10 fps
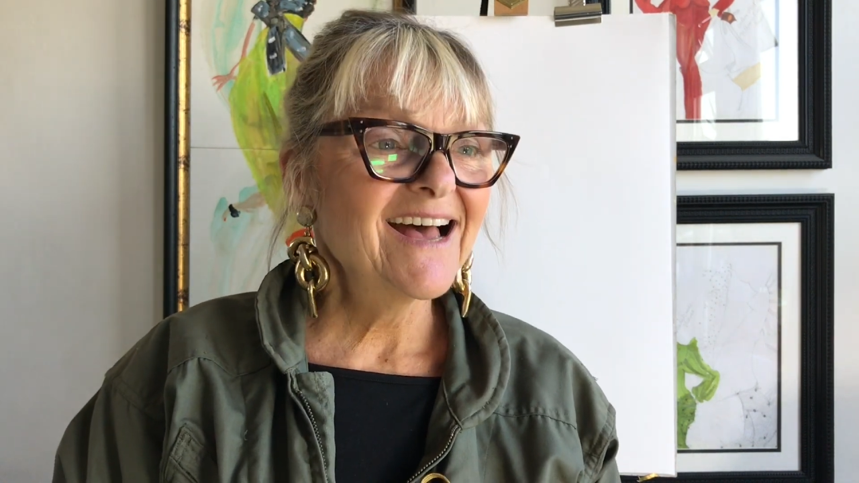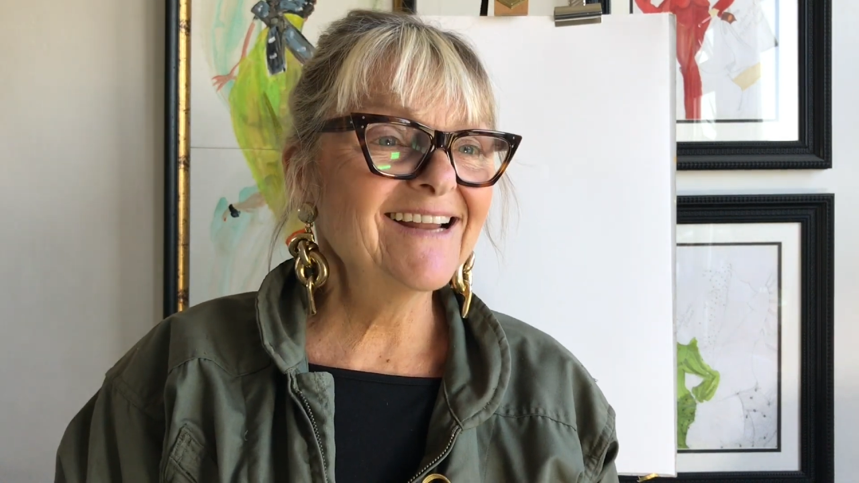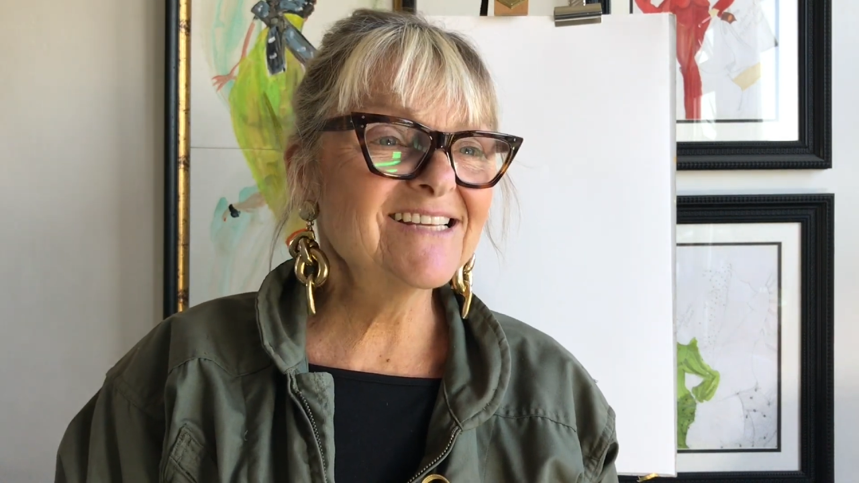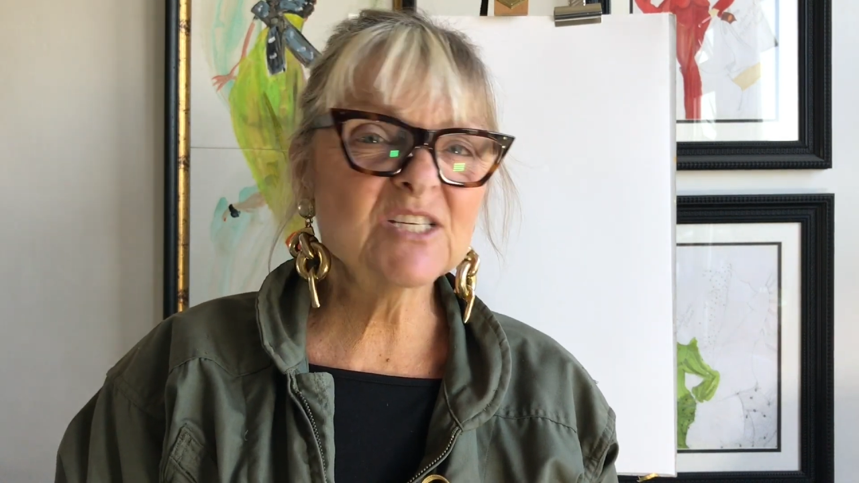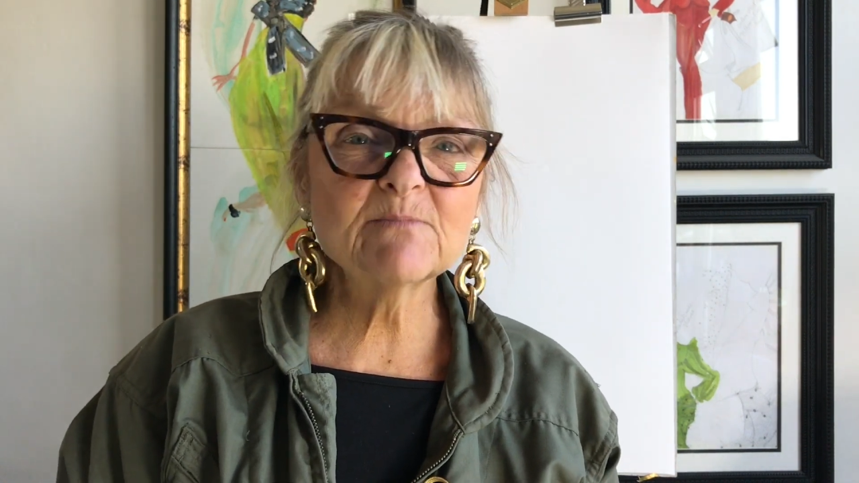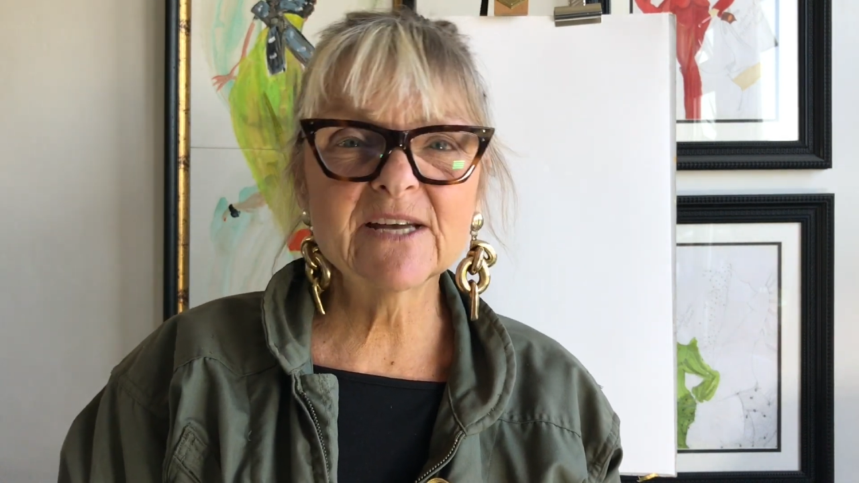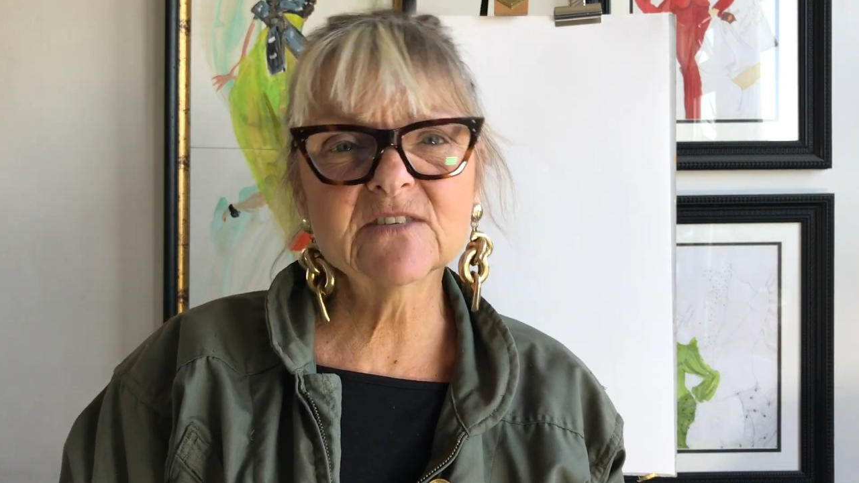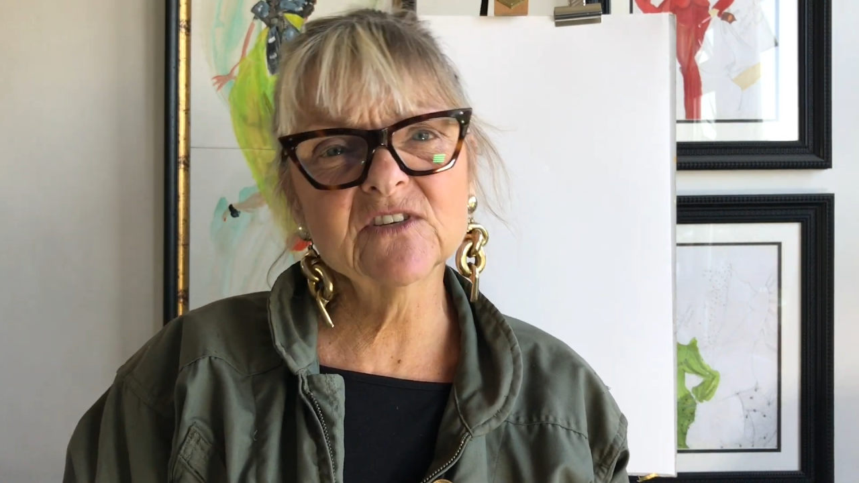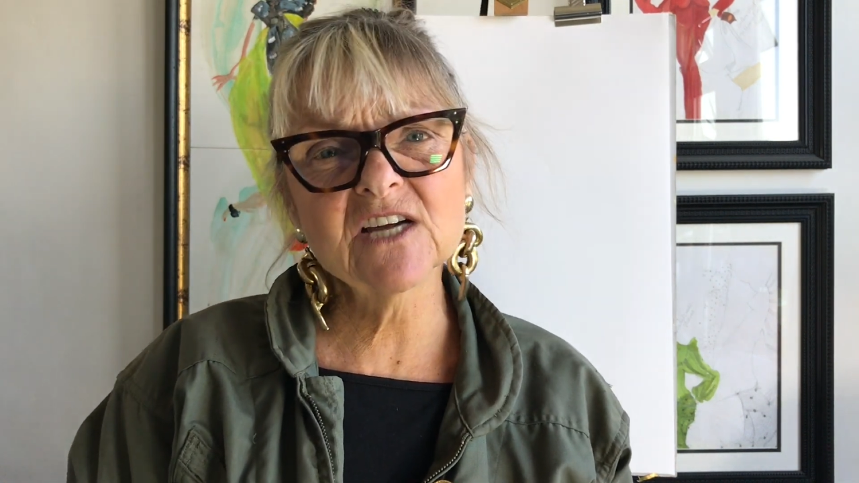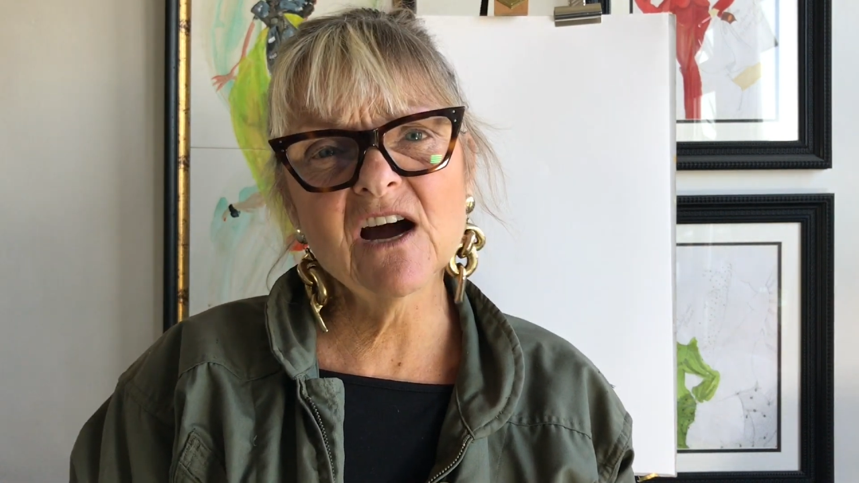and it just makes
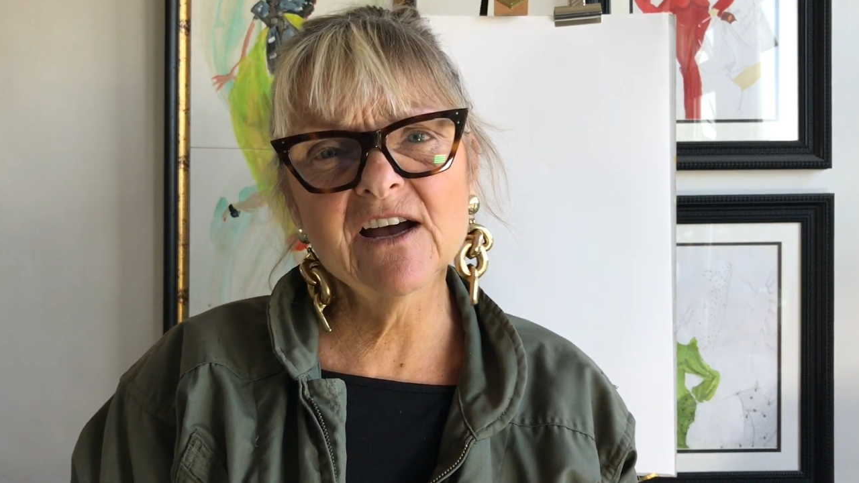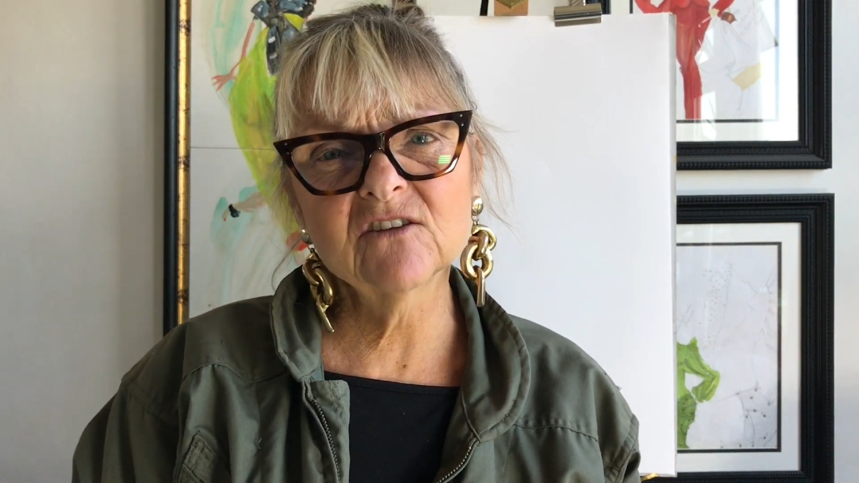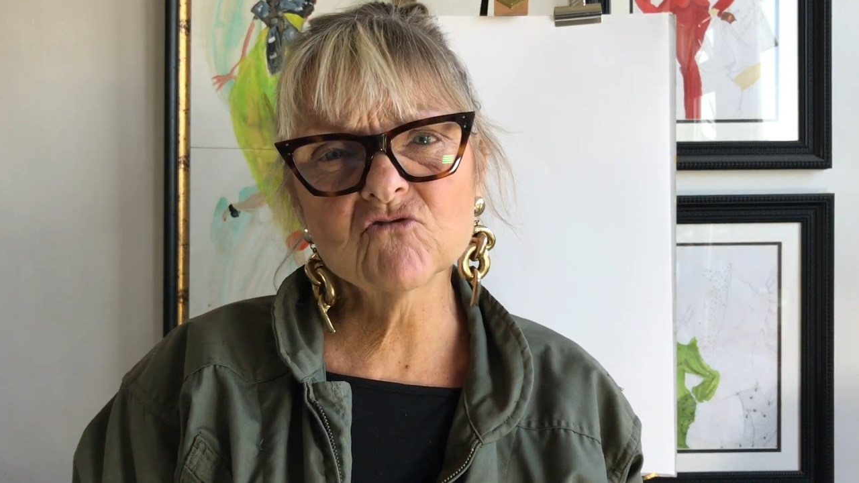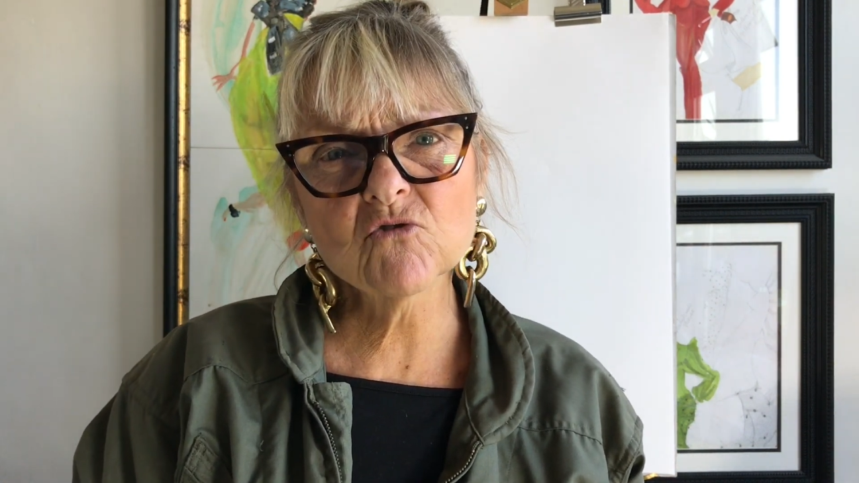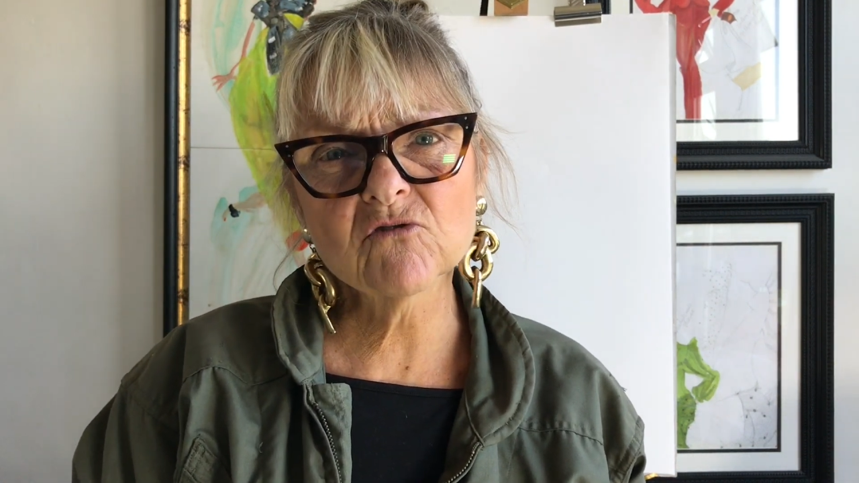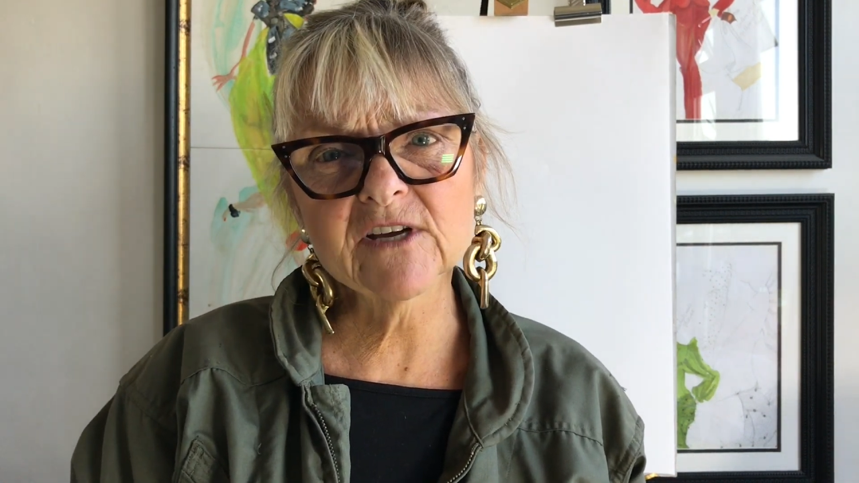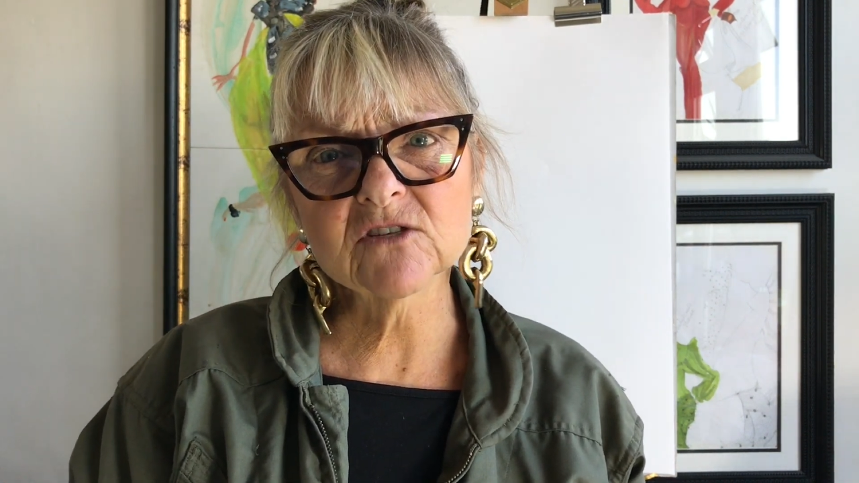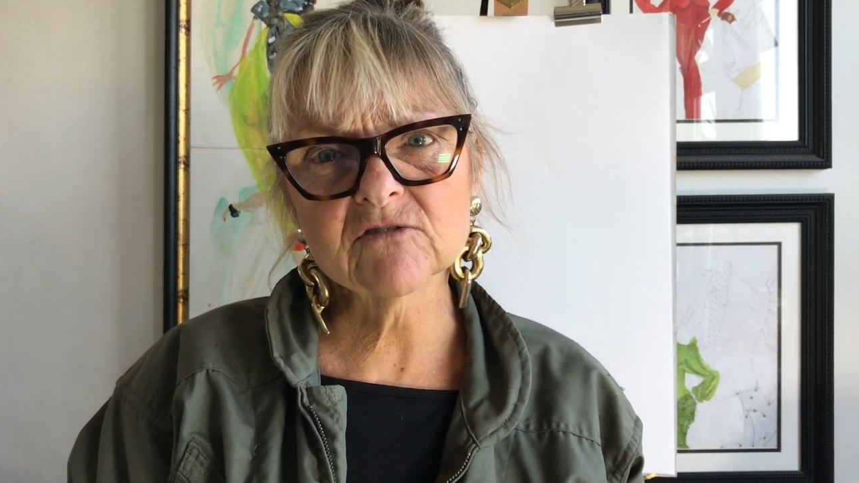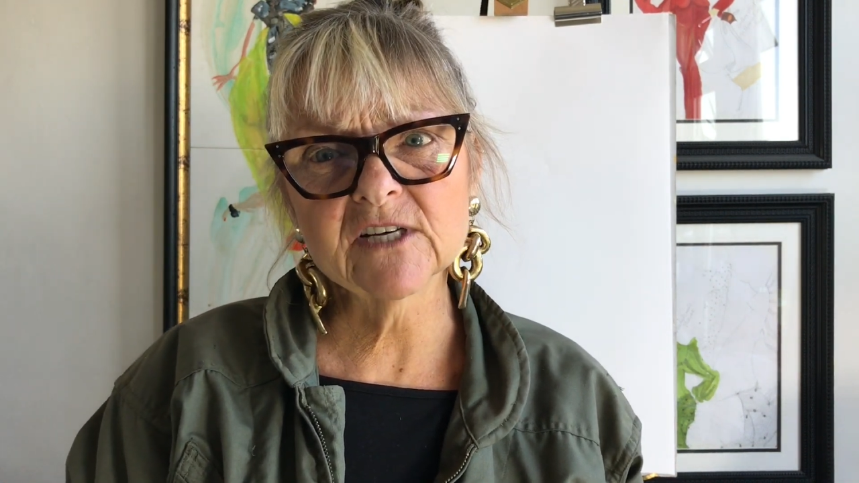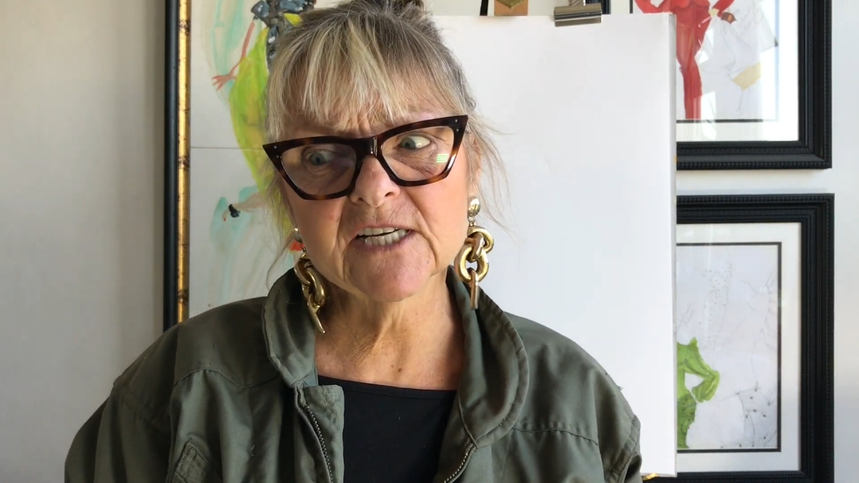for tired
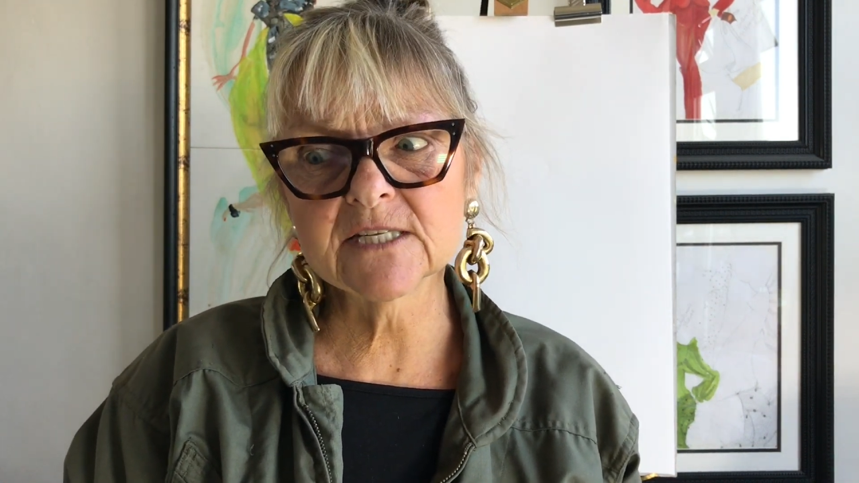drawings, really.